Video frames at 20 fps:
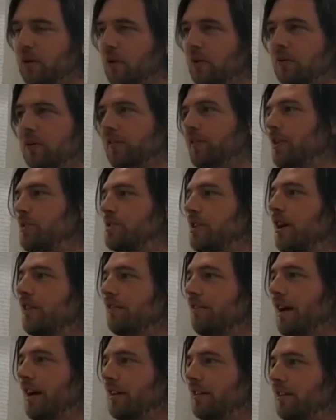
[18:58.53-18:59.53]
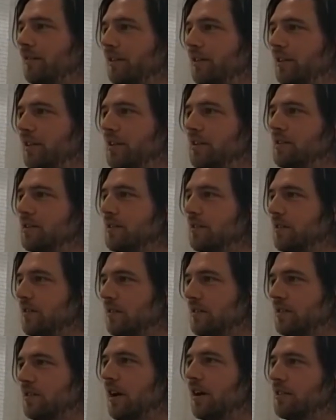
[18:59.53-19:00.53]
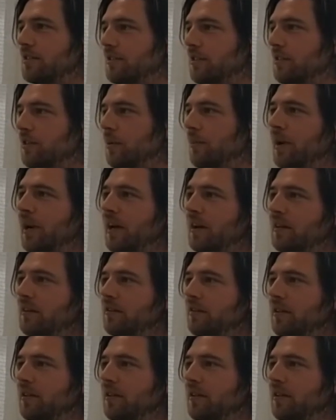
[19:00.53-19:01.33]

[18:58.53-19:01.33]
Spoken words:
all of those other activities starts to dominate.